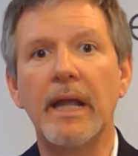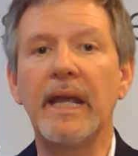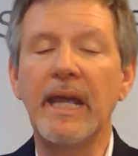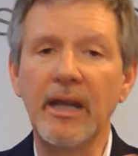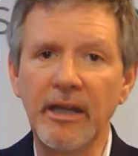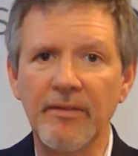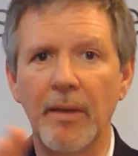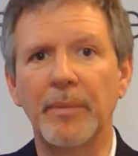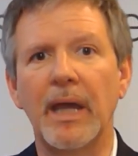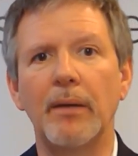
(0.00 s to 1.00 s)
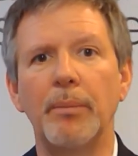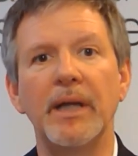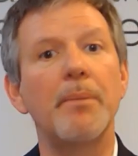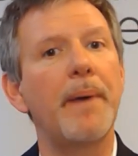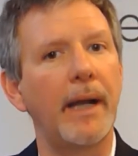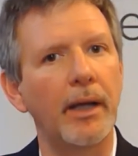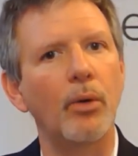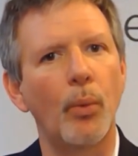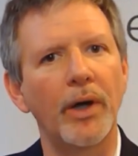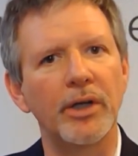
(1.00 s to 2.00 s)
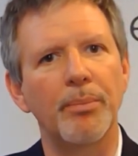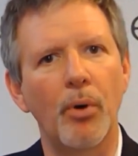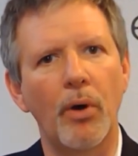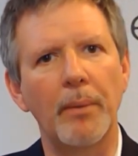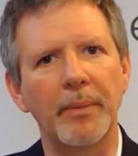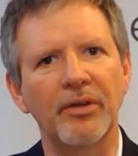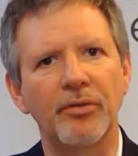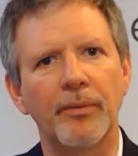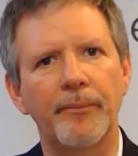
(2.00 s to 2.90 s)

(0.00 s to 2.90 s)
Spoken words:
Any of them can be depending on where your program is.